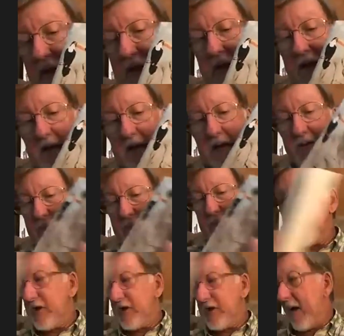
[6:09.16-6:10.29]

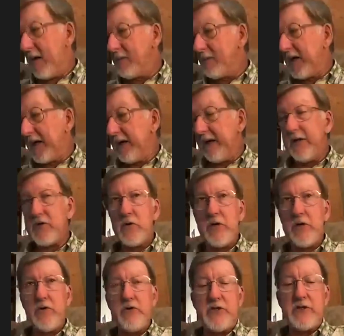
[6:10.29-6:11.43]
So now I'm going to
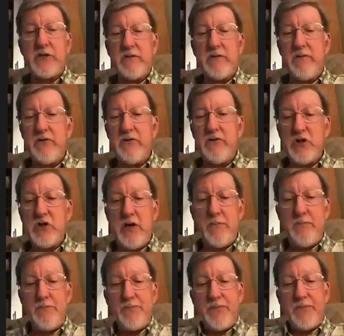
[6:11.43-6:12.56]
introduce Jim
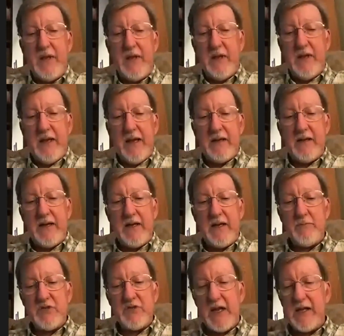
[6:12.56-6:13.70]
and let him
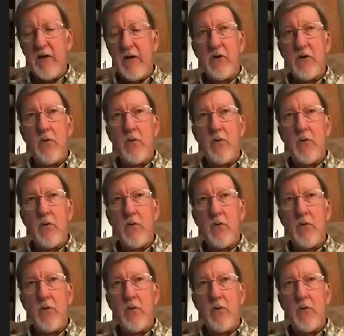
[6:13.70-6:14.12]
take over.